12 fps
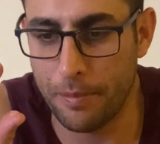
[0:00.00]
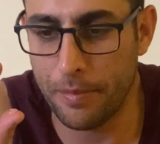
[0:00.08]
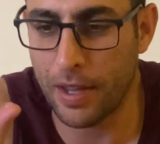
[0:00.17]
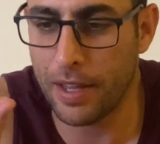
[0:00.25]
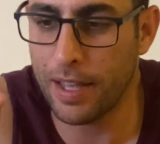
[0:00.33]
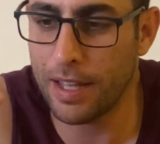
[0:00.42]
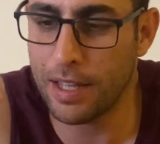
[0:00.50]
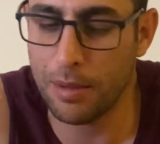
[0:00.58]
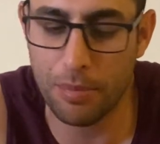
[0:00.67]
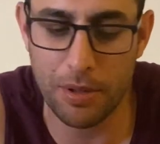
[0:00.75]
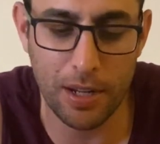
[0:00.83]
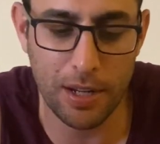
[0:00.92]
I like it,
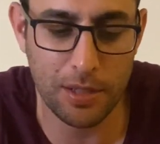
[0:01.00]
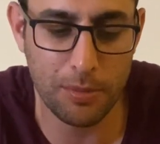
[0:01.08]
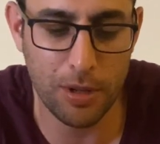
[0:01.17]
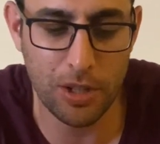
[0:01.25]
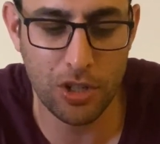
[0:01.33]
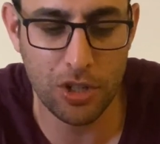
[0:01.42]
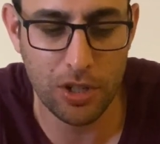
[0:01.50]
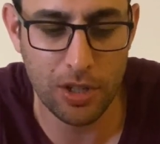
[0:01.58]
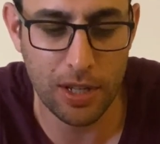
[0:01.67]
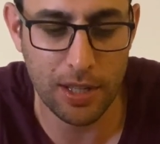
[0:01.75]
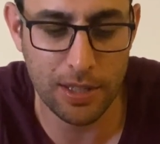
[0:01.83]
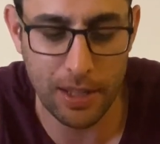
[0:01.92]
but not as much
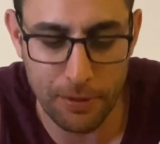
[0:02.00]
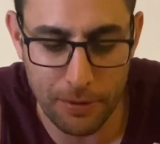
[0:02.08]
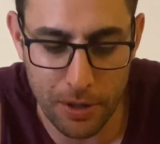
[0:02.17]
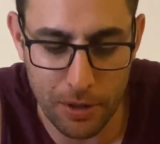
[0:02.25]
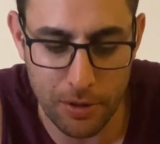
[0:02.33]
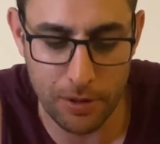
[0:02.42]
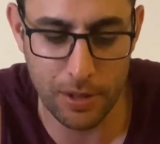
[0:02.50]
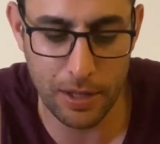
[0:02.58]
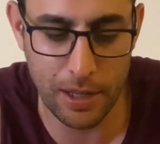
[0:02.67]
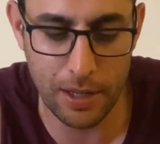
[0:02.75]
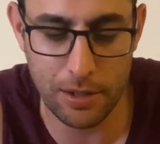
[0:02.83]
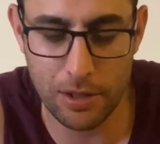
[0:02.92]
as the Zanfel.
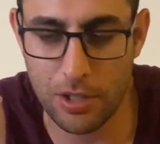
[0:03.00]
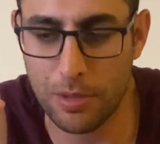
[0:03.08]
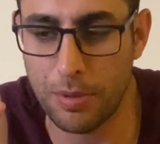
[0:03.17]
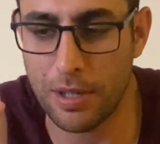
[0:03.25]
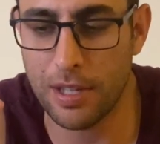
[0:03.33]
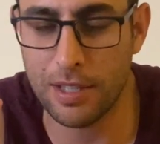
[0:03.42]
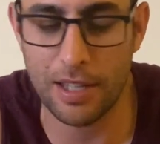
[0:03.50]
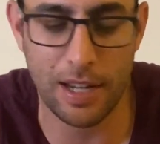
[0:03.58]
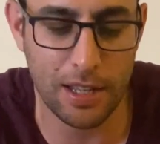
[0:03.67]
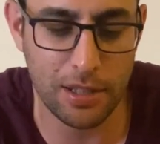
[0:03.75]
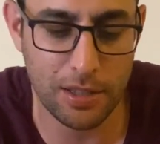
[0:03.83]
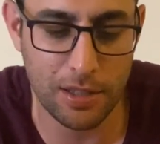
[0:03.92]
Again, just because it
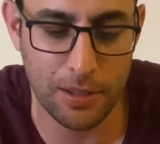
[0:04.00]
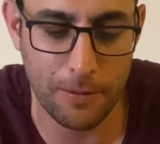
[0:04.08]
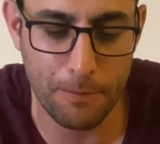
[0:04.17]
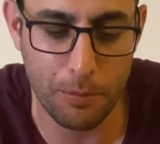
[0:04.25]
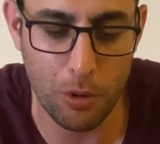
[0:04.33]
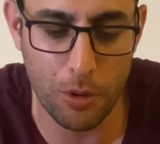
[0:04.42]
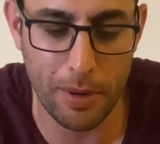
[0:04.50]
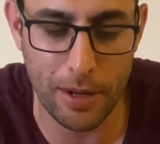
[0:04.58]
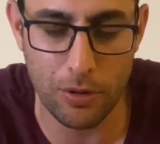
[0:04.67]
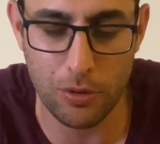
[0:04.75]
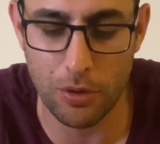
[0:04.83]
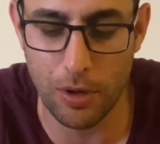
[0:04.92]
has more
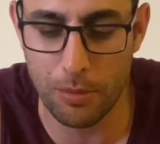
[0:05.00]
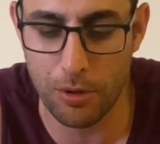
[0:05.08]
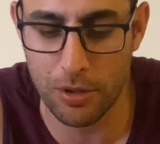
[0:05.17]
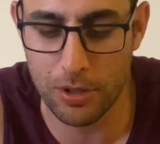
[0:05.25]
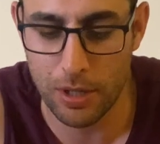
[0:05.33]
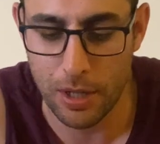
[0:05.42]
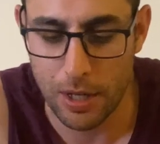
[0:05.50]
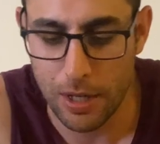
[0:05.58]
micro scrubbers.